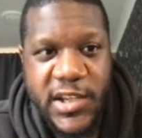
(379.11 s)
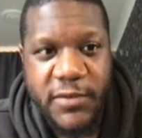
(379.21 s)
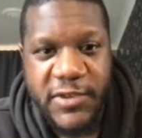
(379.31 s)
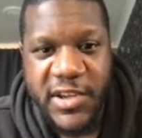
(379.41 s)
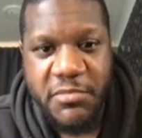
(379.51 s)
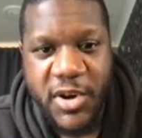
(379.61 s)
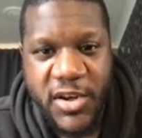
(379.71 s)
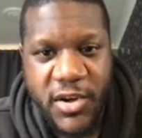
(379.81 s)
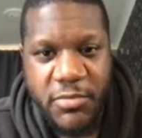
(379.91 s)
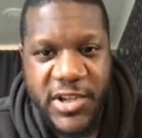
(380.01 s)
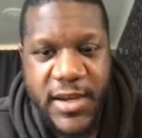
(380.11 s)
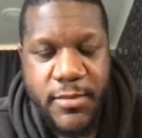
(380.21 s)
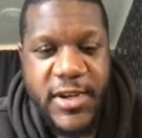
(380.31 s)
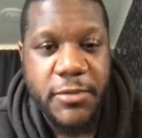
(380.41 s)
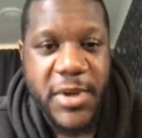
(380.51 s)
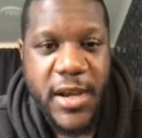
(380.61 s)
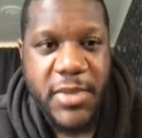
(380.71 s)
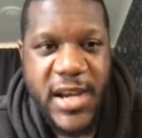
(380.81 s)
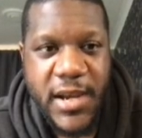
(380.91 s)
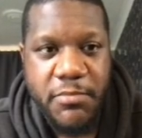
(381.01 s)
obviously my diamond team is
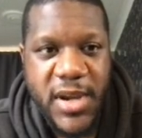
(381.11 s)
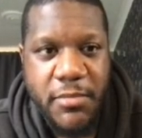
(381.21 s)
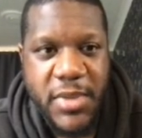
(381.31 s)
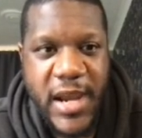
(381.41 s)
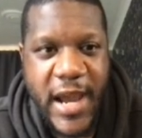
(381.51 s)
BNB in BNB